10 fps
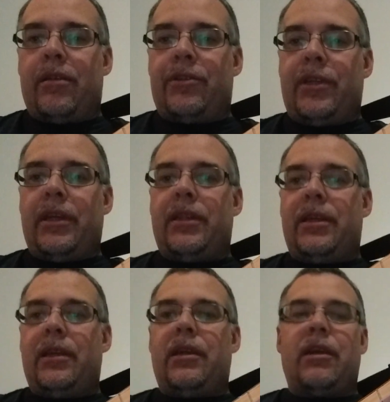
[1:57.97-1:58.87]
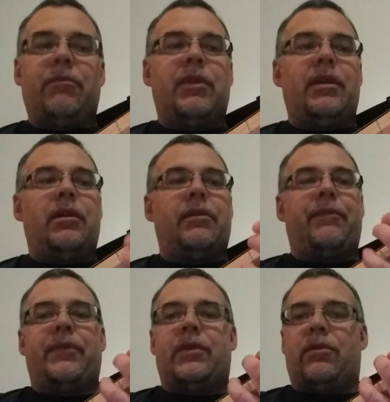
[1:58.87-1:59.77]
G, D, E, M, D.
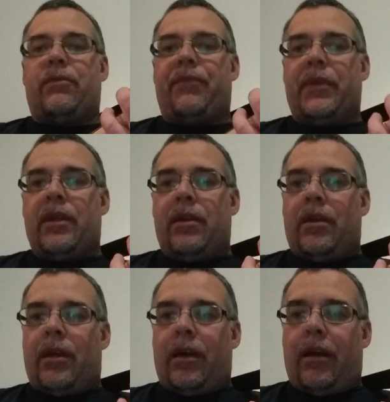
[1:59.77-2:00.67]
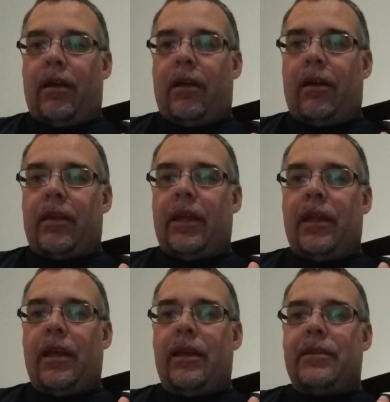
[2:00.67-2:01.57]
So can
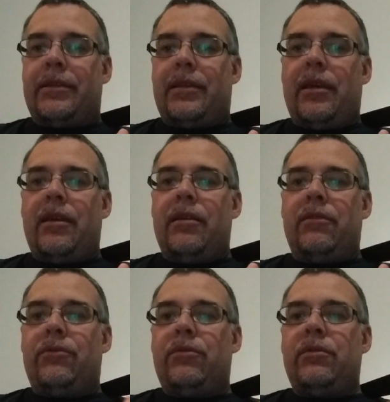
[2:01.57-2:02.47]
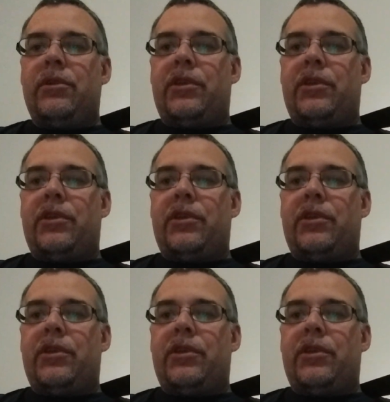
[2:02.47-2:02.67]
I sail through the